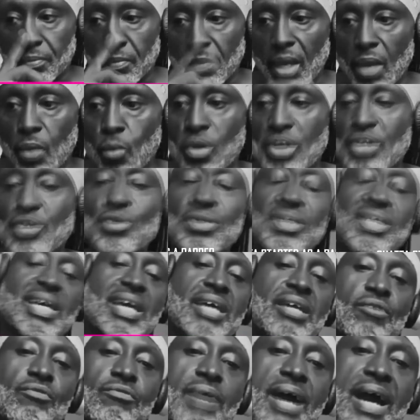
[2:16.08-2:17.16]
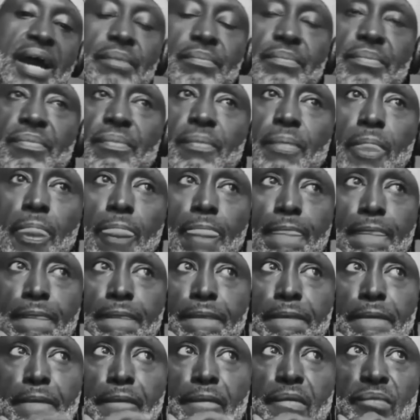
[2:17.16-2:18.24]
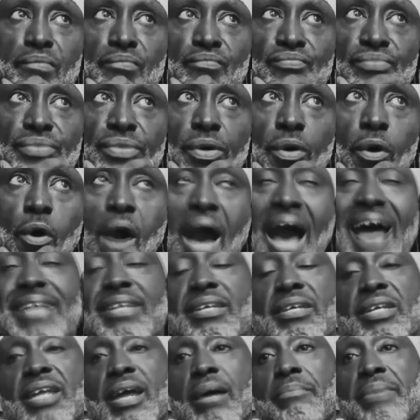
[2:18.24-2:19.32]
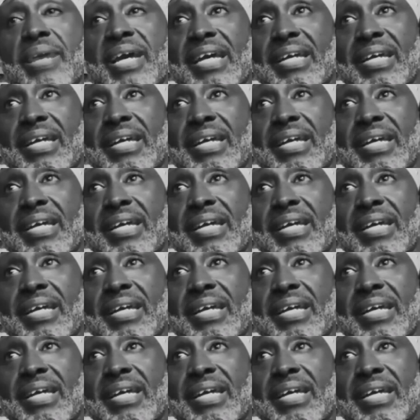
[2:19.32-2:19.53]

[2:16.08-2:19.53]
when you say the rap or I did not make an